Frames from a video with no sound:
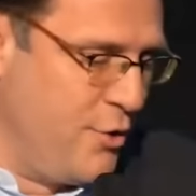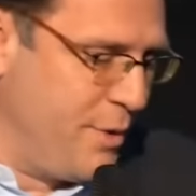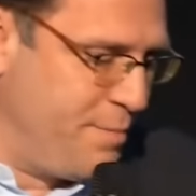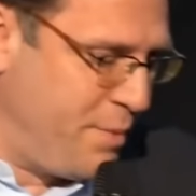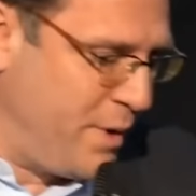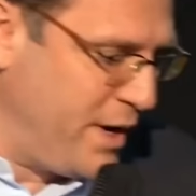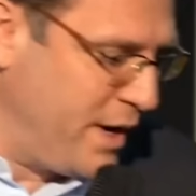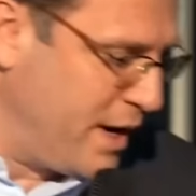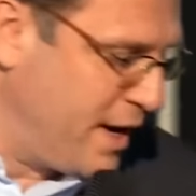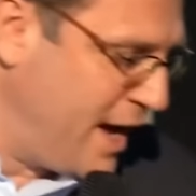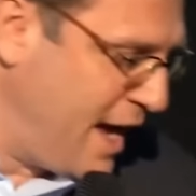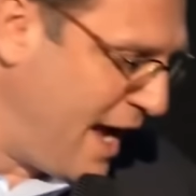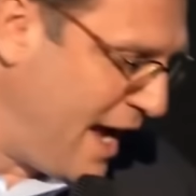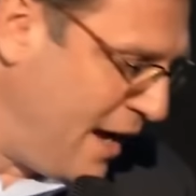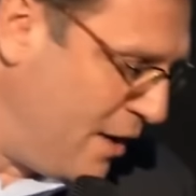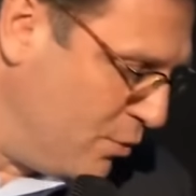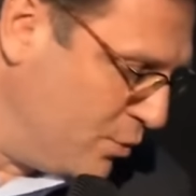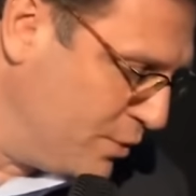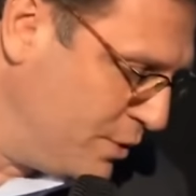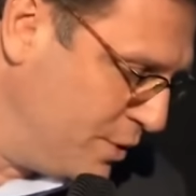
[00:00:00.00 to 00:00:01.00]
gripping
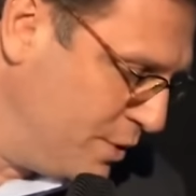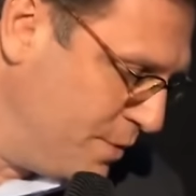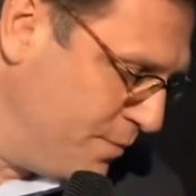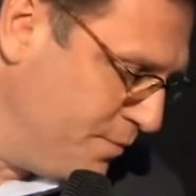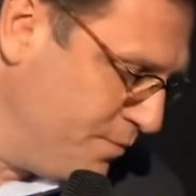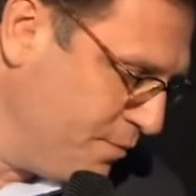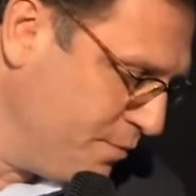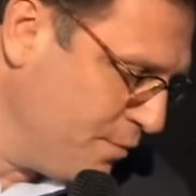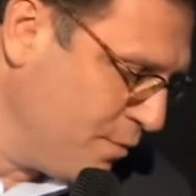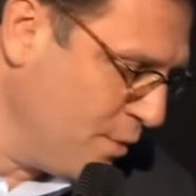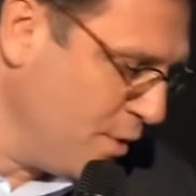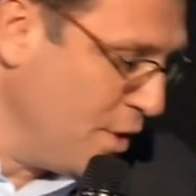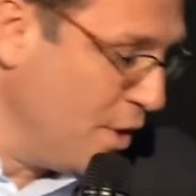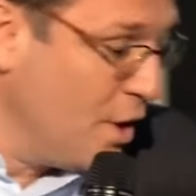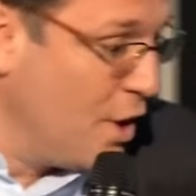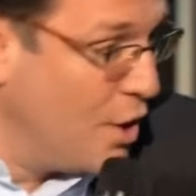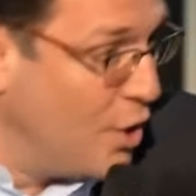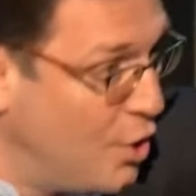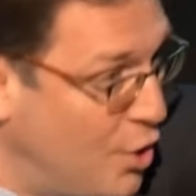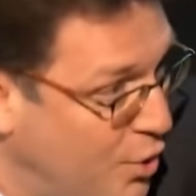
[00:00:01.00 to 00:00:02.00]
account
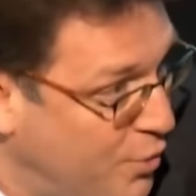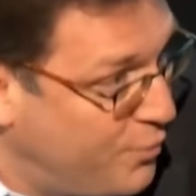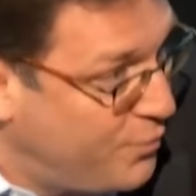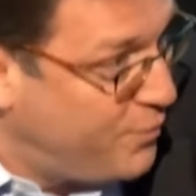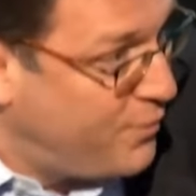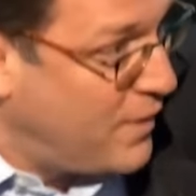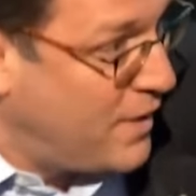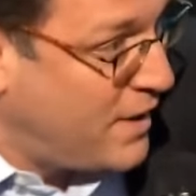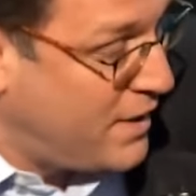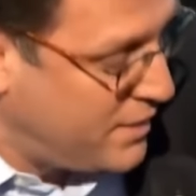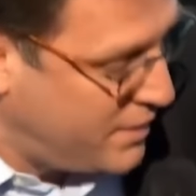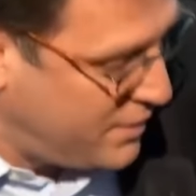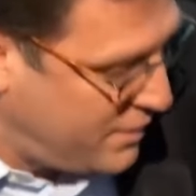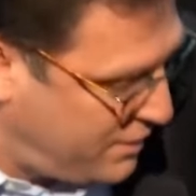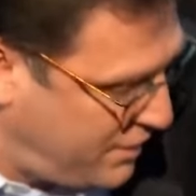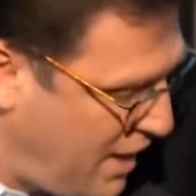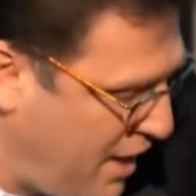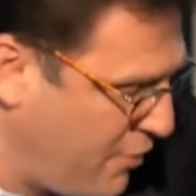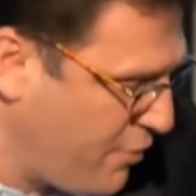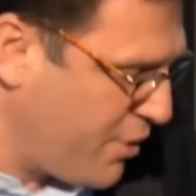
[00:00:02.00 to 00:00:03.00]
of
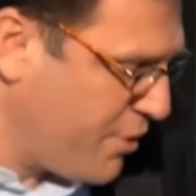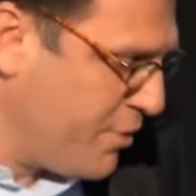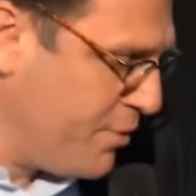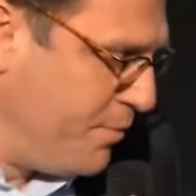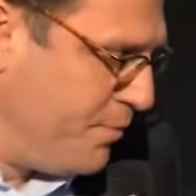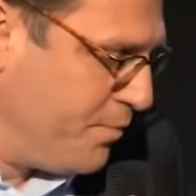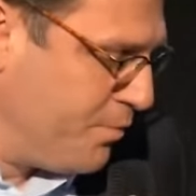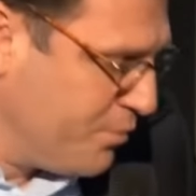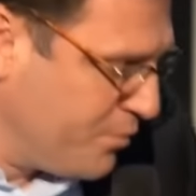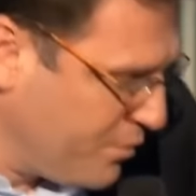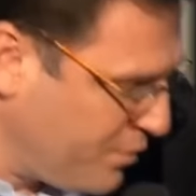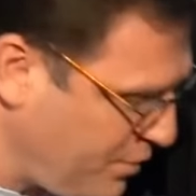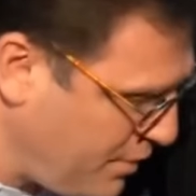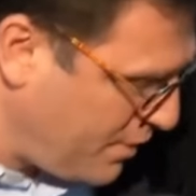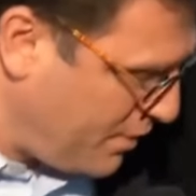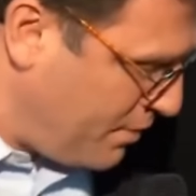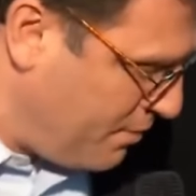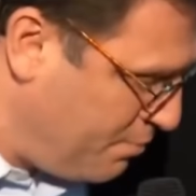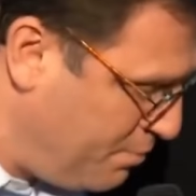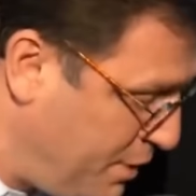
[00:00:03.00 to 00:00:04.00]
terror,
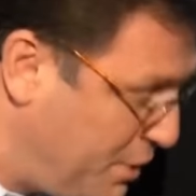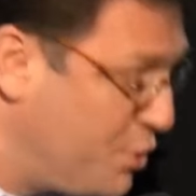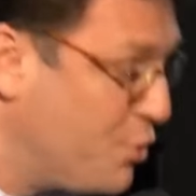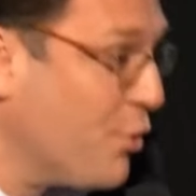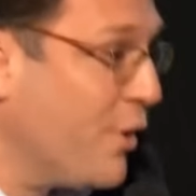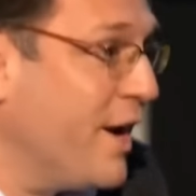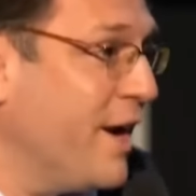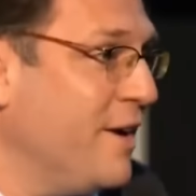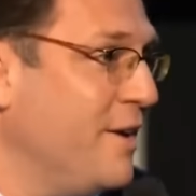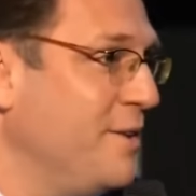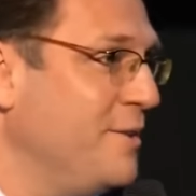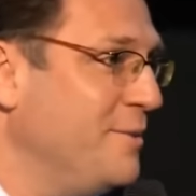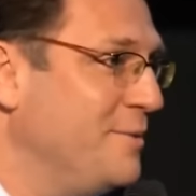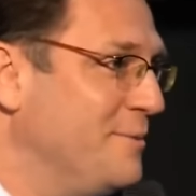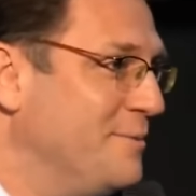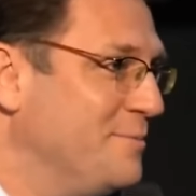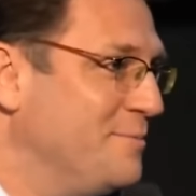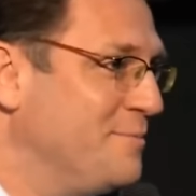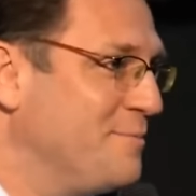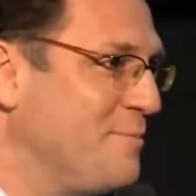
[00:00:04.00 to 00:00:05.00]
betrayal,
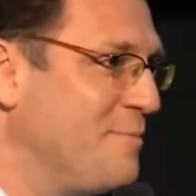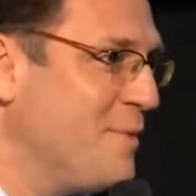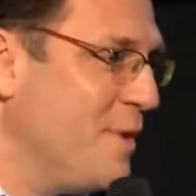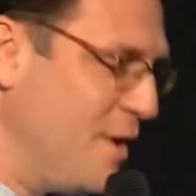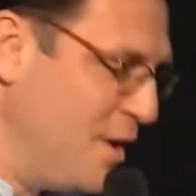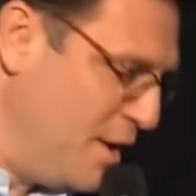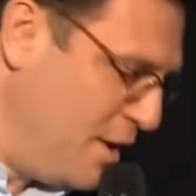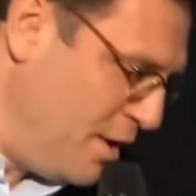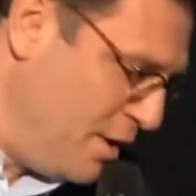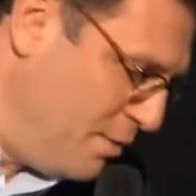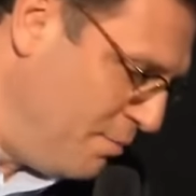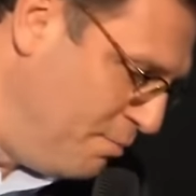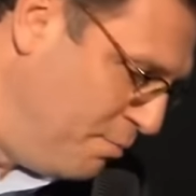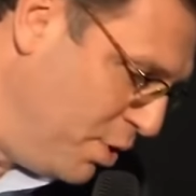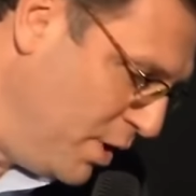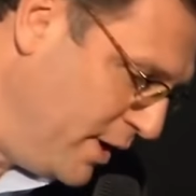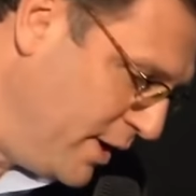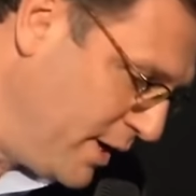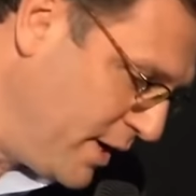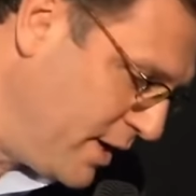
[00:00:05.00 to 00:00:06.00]

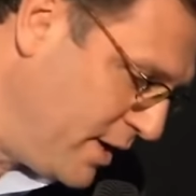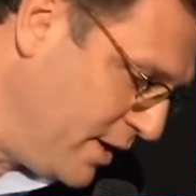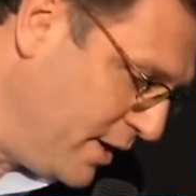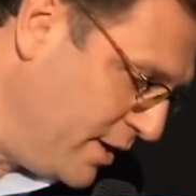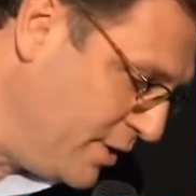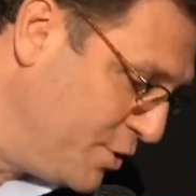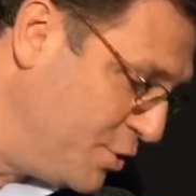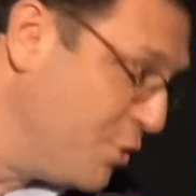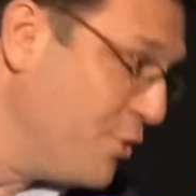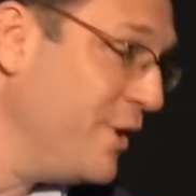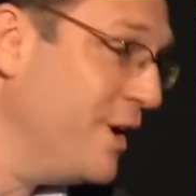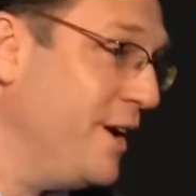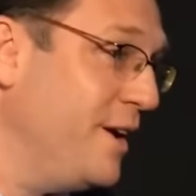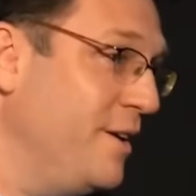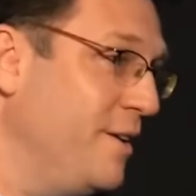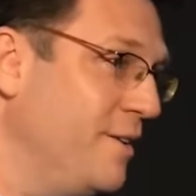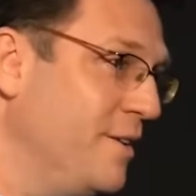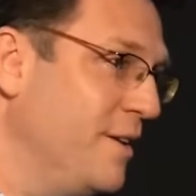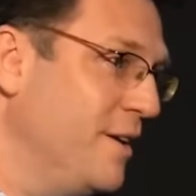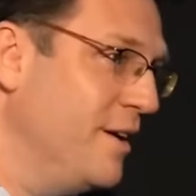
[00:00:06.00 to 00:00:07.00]
political
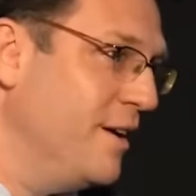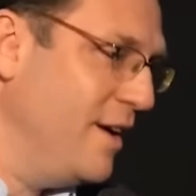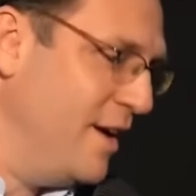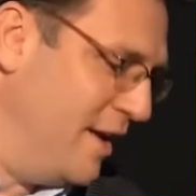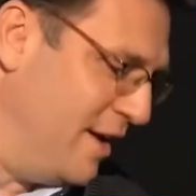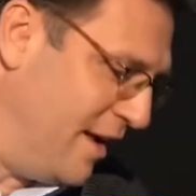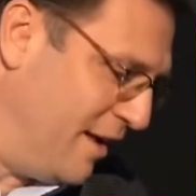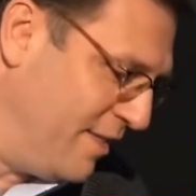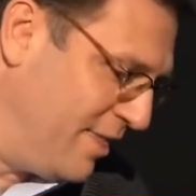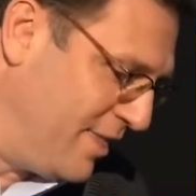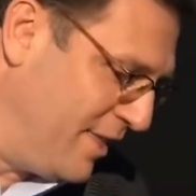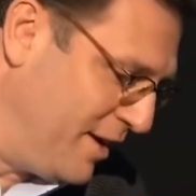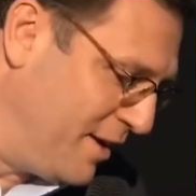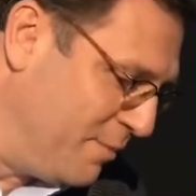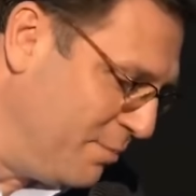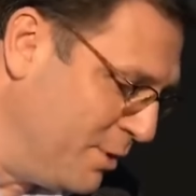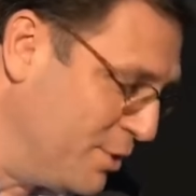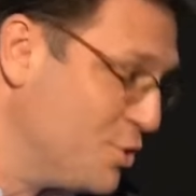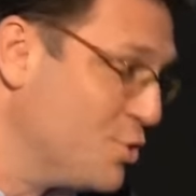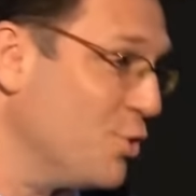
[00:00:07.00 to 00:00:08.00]
intrigue, and
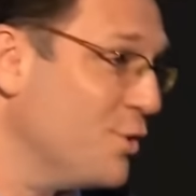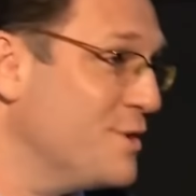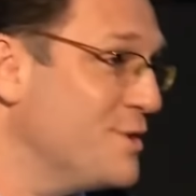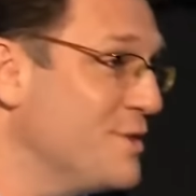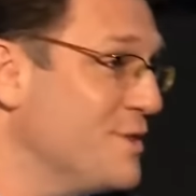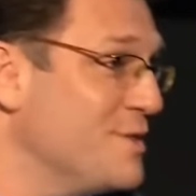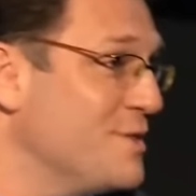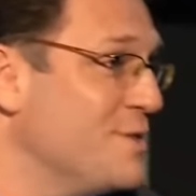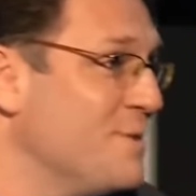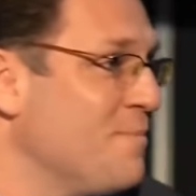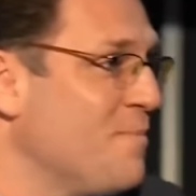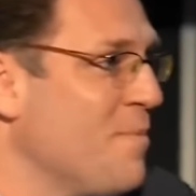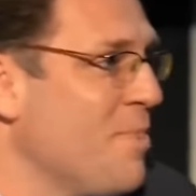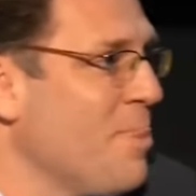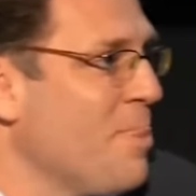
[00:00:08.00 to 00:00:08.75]
unthinkable choices.